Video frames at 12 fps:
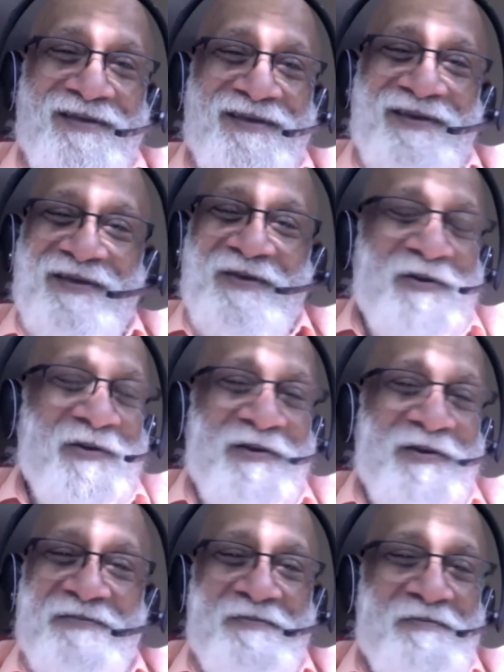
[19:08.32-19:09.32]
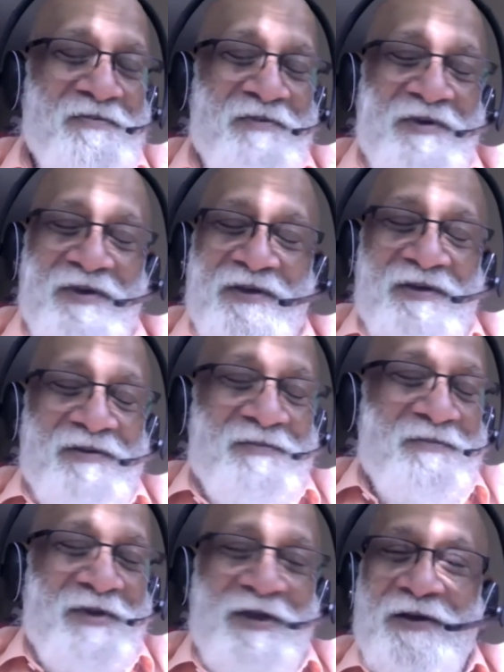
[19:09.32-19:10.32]
You're going to,
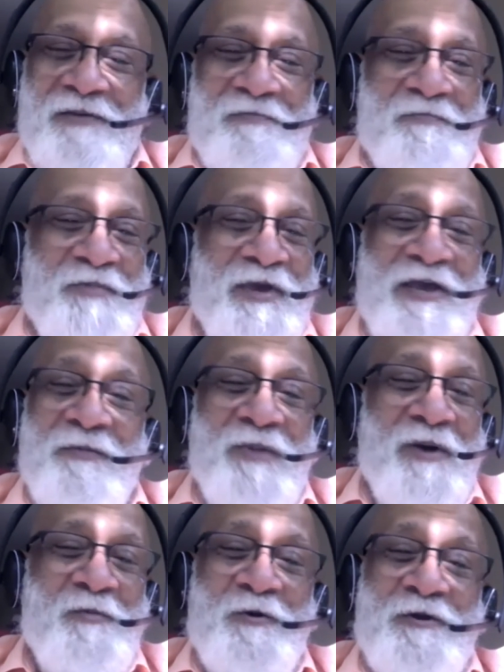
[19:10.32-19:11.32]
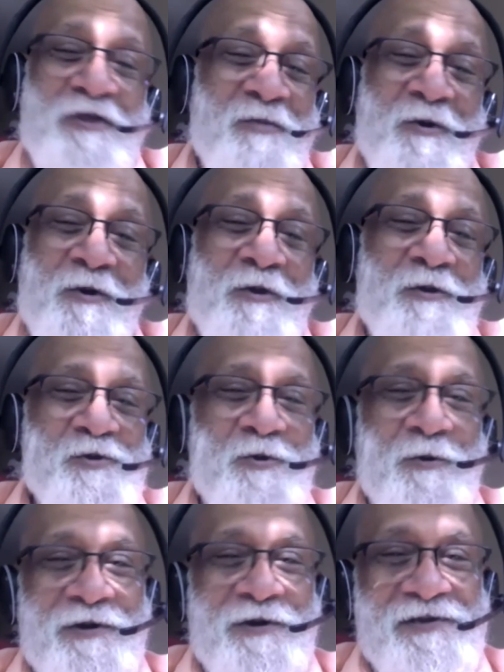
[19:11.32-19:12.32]
you know, pick them up, put them on your
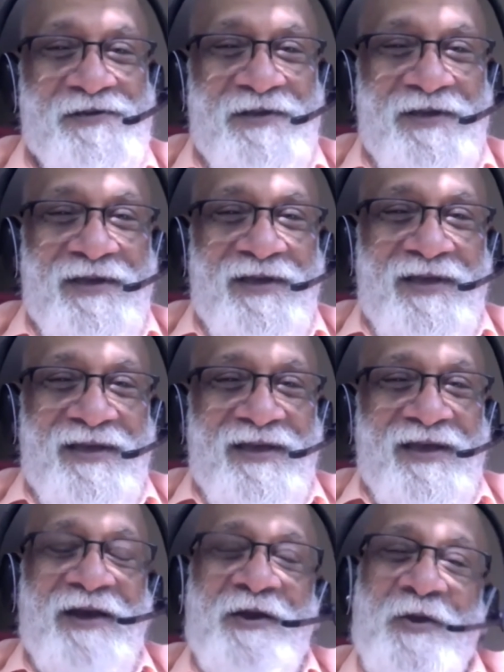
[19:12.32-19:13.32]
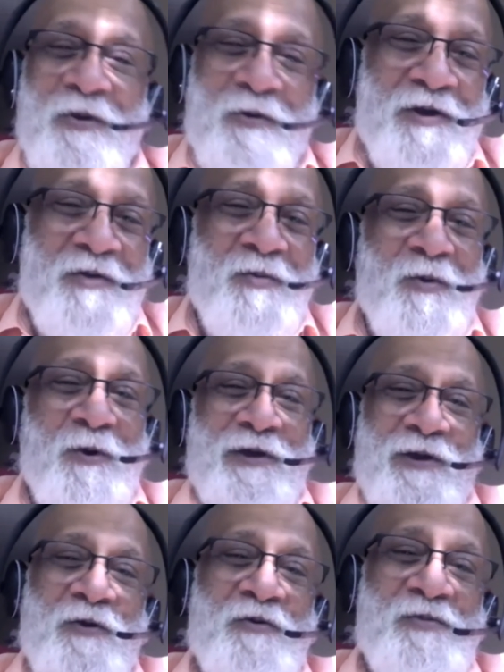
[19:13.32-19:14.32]
shoulders, and you're going to walk
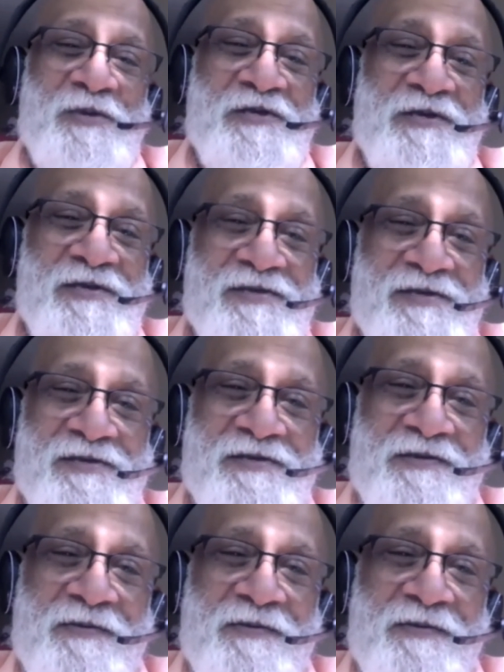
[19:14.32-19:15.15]
along with Jesus.